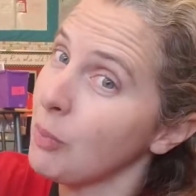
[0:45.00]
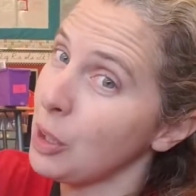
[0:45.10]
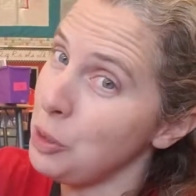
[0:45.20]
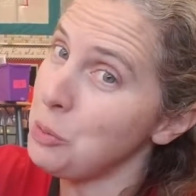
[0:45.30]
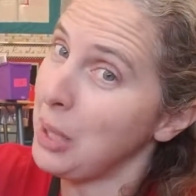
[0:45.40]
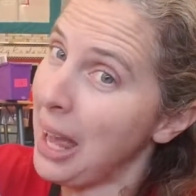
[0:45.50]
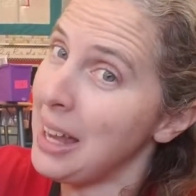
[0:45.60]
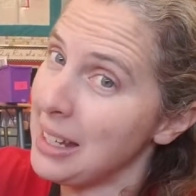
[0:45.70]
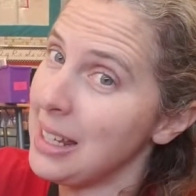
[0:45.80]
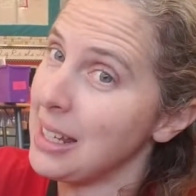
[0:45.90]
you
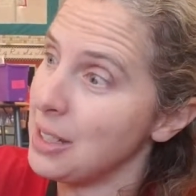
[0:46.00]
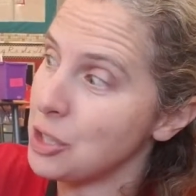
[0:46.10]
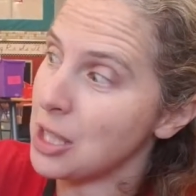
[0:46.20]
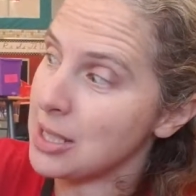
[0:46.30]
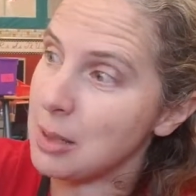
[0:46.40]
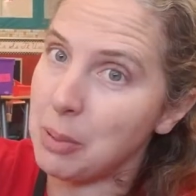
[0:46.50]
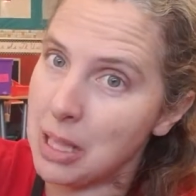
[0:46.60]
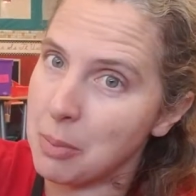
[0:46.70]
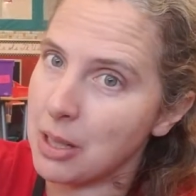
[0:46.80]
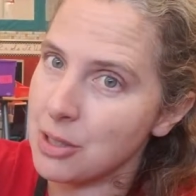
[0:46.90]
can eat just a
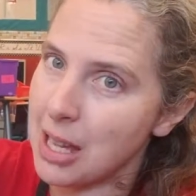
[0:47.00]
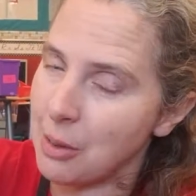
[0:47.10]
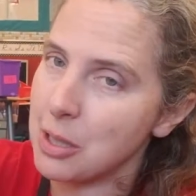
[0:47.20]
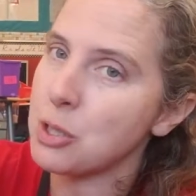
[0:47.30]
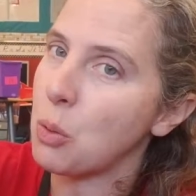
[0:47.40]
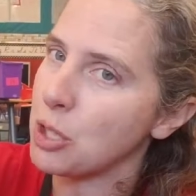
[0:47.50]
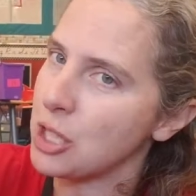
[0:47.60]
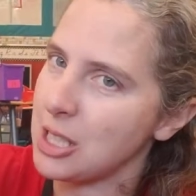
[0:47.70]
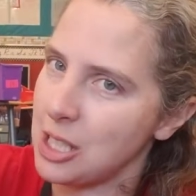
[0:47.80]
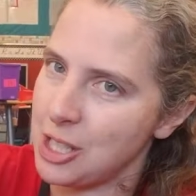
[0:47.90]
peanut butter sandwich or
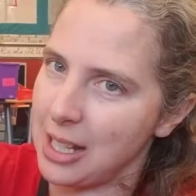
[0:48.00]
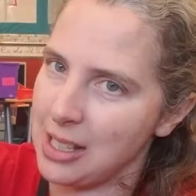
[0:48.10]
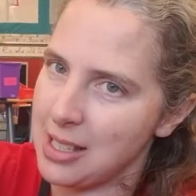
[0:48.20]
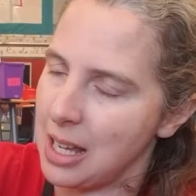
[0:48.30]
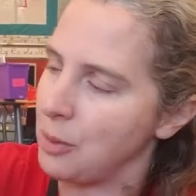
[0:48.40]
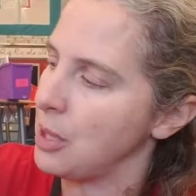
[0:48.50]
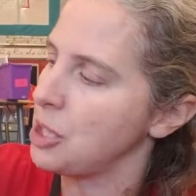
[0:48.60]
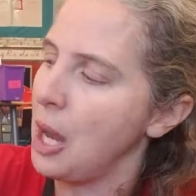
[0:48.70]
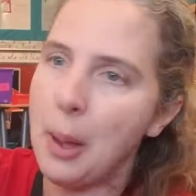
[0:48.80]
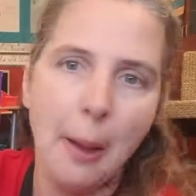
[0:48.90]
just a jelly sandwich,